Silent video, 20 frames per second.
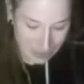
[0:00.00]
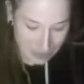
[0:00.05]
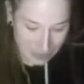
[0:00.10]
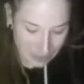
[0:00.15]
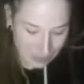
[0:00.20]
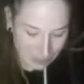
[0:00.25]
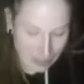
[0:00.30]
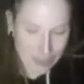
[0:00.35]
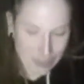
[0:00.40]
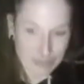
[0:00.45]
them
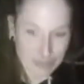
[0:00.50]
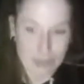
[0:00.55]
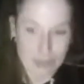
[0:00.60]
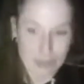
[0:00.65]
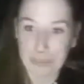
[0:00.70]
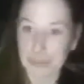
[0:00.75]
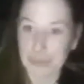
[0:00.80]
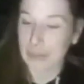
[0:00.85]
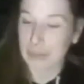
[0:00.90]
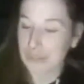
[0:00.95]
properly,
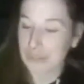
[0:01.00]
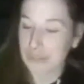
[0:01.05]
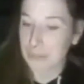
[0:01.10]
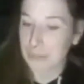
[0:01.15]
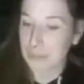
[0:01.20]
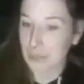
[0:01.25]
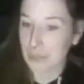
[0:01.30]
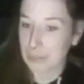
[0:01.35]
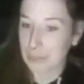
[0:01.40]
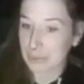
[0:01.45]
so
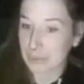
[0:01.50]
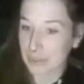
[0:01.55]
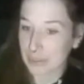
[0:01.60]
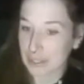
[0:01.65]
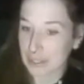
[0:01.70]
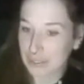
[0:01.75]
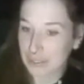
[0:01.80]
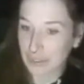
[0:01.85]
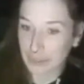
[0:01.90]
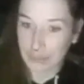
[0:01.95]
I'm gonna